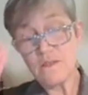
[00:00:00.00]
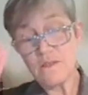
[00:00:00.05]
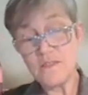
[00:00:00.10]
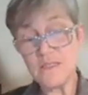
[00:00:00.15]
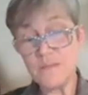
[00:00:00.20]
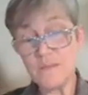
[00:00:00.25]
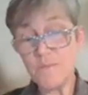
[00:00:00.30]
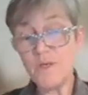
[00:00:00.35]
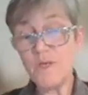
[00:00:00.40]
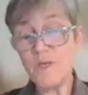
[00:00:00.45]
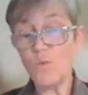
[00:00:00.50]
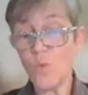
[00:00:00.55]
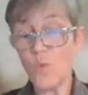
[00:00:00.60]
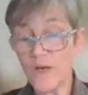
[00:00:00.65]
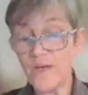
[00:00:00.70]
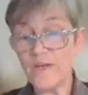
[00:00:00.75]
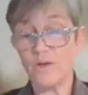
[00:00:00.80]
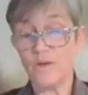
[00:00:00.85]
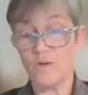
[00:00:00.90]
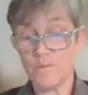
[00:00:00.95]

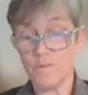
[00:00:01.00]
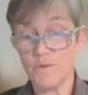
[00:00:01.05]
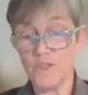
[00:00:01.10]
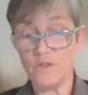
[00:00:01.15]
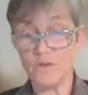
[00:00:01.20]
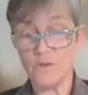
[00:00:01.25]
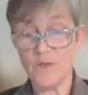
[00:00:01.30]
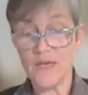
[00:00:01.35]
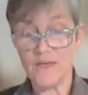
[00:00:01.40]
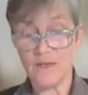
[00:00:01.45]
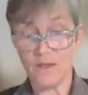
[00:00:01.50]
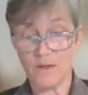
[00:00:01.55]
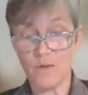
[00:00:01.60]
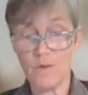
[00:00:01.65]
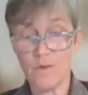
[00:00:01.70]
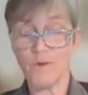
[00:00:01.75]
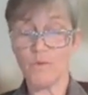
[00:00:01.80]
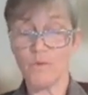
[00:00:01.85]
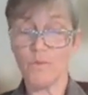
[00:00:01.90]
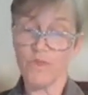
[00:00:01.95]
DP1 agreement, you get
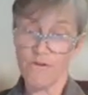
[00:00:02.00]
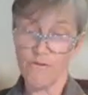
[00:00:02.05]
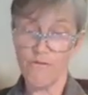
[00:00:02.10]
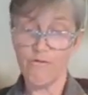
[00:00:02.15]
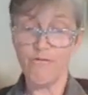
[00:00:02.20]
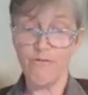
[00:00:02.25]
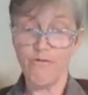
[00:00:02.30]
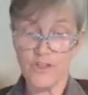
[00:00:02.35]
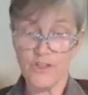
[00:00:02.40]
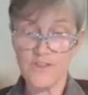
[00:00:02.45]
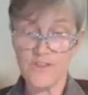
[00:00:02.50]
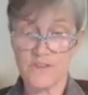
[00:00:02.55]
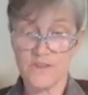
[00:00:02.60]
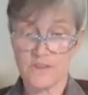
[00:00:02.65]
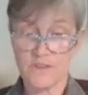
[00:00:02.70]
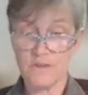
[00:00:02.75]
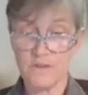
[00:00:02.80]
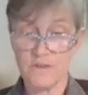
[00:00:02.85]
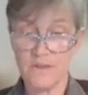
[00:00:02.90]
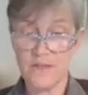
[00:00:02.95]
agreement with the
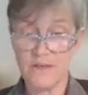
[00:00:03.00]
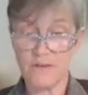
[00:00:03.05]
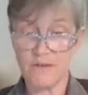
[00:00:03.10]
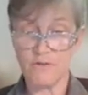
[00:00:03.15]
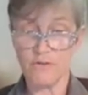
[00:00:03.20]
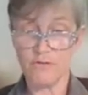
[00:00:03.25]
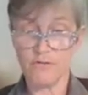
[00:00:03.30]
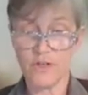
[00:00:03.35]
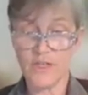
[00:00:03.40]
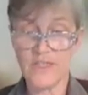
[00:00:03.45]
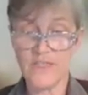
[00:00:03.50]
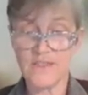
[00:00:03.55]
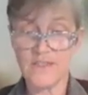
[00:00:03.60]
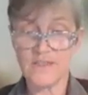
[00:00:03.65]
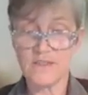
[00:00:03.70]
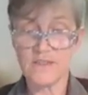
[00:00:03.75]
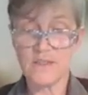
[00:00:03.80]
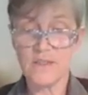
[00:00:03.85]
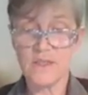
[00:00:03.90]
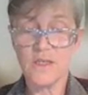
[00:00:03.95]
first noun
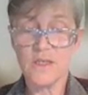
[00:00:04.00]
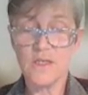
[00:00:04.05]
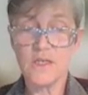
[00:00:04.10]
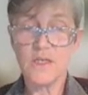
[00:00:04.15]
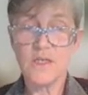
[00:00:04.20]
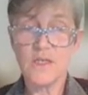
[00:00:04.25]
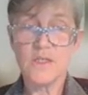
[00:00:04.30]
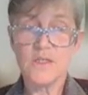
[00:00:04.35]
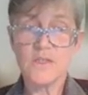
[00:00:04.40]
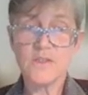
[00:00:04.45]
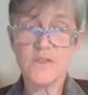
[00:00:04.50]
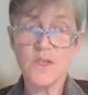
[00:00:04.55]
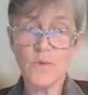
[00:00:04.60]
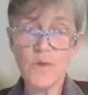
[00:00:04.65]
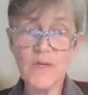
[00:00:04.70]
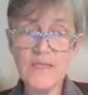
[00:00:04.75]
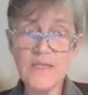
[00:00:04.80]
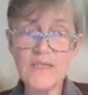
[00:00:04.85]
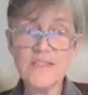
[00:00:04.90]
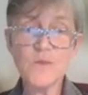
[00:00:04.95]
phrase. So
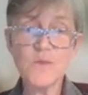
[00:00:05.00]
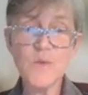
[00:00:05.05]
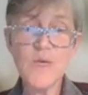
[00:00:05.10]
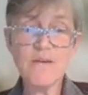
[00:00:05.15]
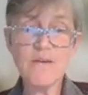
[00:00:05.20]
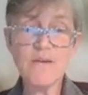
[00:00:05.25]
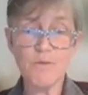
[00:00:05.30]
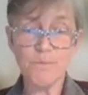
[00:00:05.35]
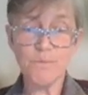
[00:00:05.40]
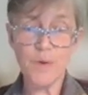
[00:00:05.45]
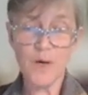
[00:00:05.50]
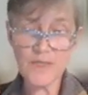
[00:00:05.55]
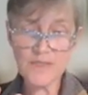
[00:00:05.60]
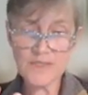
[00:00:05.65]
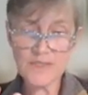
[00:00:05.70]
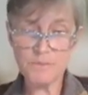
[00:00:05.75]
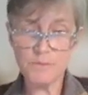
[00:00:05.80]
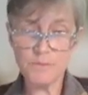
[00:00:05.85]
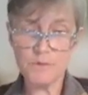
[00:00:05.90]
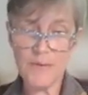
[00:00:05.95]
at least we have a
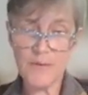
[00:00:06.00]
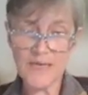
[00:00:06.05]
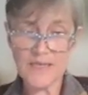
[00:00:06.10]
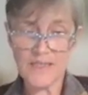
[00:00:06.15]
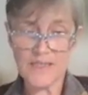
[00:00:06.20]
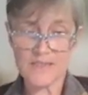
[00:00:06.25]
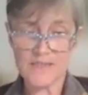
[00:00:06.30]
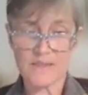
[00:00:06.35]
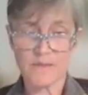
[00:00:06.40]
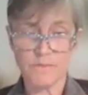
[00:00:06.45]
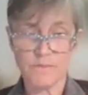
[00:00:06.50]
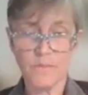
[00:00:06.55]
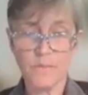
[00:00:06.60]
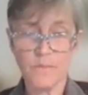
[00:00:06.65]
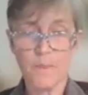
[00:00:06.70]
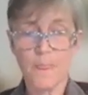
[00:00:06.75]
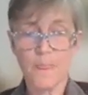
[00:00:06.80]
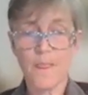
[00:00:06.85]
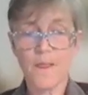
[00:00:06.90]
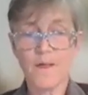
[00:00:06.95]
possible mechanism
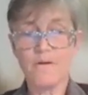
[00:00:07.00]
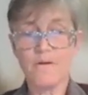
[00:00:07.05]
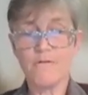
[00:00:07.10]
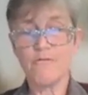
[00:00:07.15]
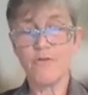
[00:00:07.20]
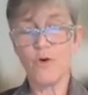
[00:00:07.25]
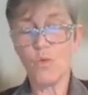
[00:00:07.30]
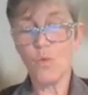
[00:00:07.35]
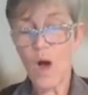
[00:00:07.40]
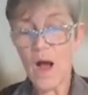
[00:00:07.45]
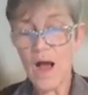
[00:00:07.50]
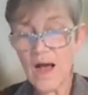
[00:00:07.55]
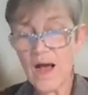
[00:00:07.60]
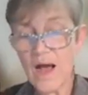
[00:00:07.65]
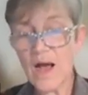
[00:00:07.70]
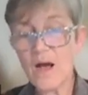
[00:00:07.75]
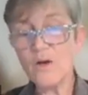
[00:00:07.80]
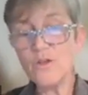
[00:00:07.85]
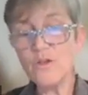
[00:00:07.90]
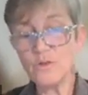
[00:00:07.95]
for
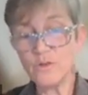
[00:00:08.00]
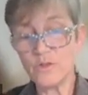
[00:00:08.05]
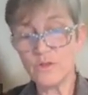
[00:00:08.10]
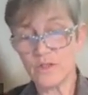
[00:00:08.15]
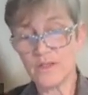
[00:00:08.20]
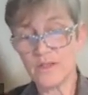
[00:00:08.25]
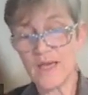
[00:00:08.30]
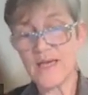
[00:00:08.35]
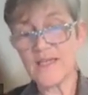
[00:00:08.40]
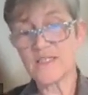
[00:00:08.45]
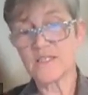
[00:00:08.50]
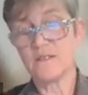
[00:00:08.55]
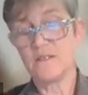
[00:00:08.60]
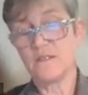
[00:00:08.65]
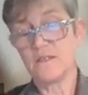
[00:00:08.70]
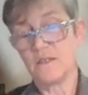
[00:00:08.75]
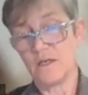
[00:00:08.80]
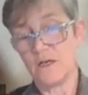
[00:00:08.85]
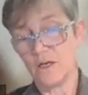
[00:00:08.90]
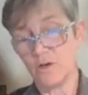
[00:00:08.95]
how you could get
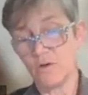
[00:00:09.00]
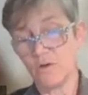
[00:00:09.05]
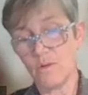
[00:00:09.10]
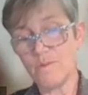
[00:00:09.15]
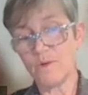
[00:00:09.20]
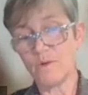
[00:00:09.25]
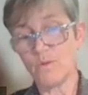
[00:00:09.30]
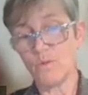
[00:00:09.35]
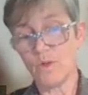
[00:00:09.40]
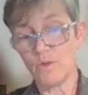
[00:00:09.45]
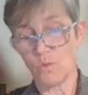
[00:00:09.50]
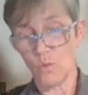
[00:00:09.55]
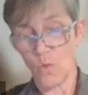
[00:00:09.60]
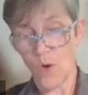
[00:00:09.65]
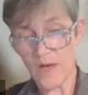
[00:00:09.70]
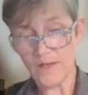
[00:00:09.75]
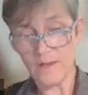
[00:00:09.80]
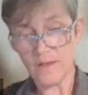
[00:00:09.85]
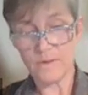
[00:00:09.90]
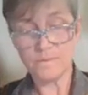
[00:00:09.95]
agreement with
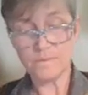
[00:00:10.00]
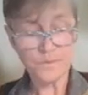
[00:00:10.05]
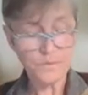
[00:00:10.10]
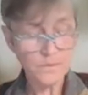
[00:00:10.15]
one